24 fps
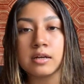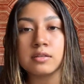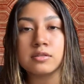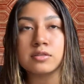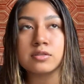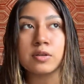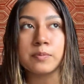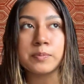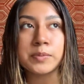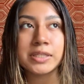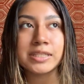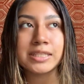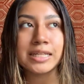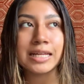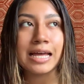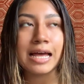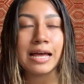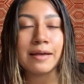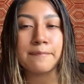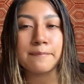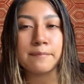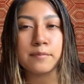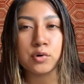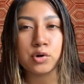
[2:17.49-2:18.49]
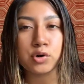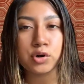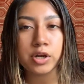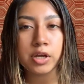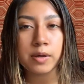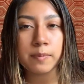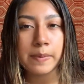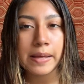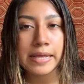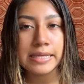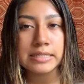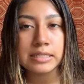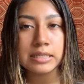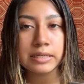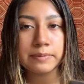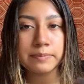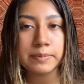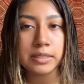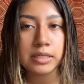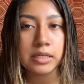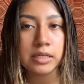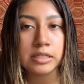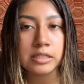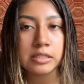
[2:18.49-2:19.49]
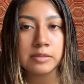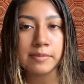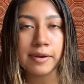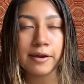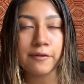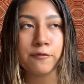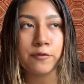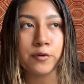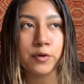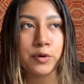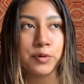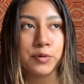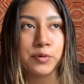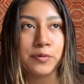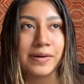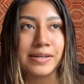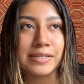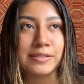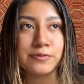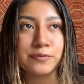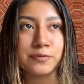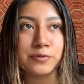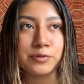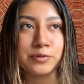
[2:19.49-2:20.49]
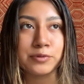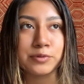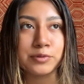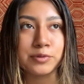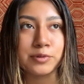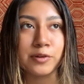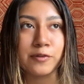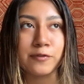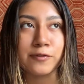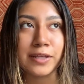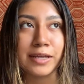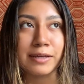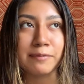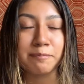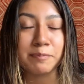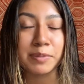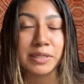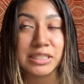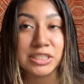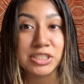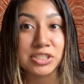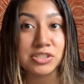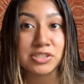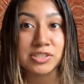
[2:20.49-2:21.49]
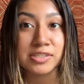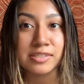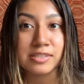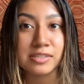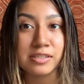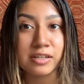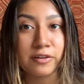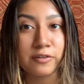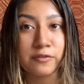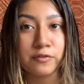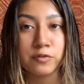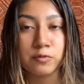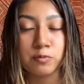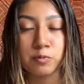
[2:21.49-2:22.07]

something that had more capacity because my phone was full of like pictures and stuff,